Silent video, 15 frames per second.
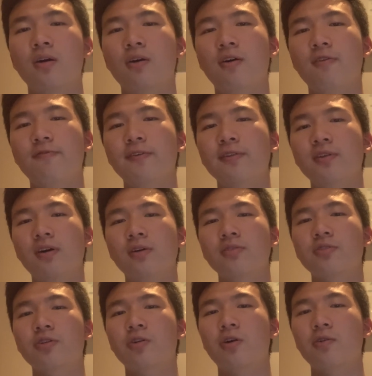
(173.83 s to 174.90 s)
often
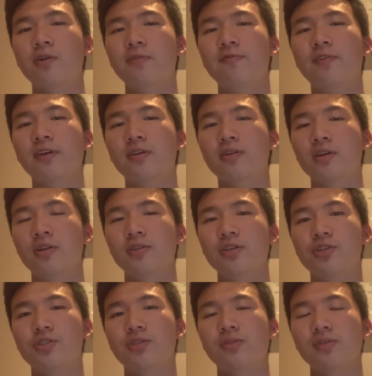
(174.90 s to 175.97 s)
under horrific
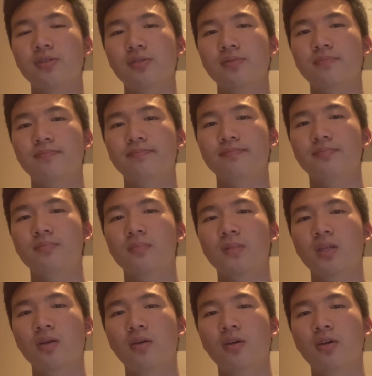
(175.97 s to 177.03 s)
conditions.
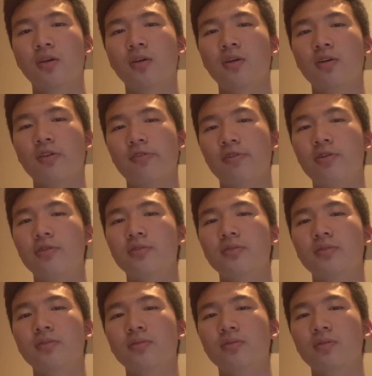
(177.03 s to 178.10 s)
Third,
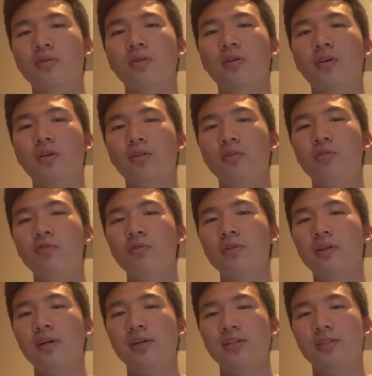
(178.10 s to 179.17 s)
new
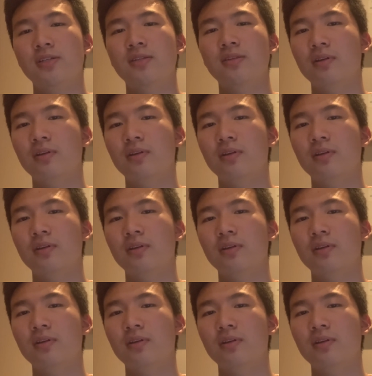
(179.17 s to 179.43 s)
class